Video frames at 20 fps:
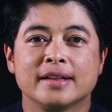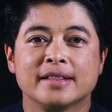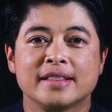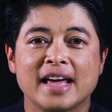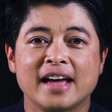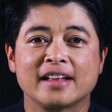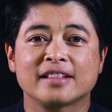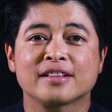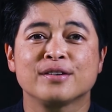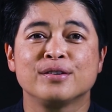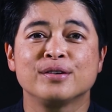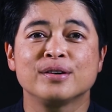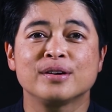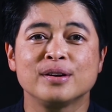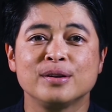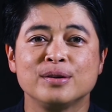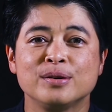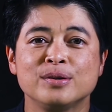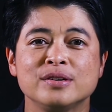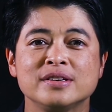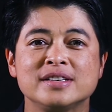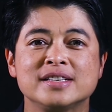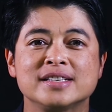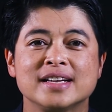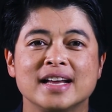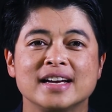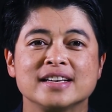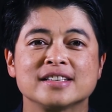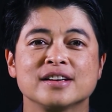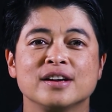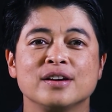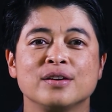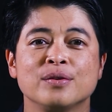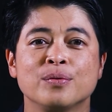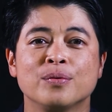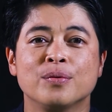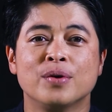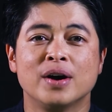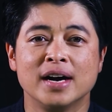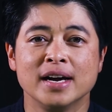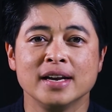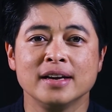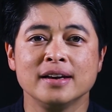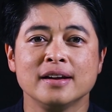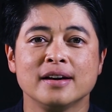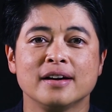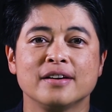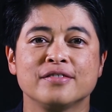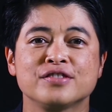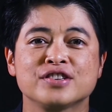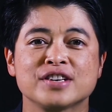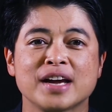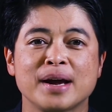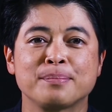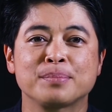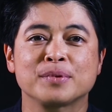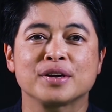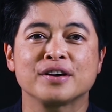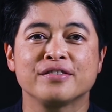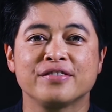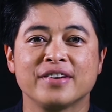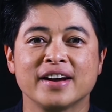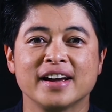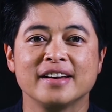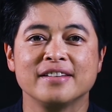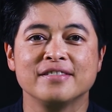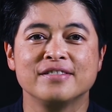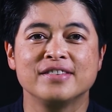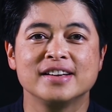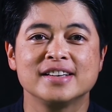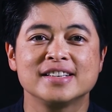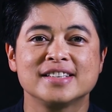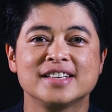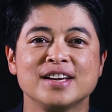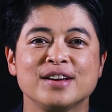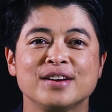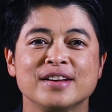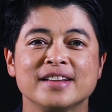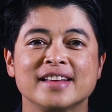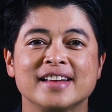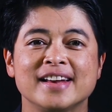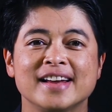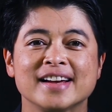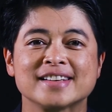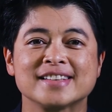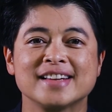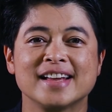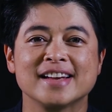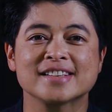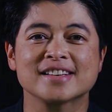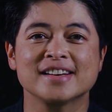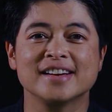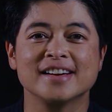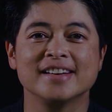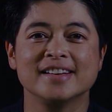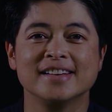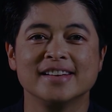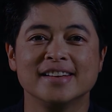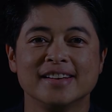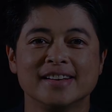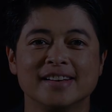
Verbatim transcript: That concludes lesson 1 of chapter 5. See you in the next lesson.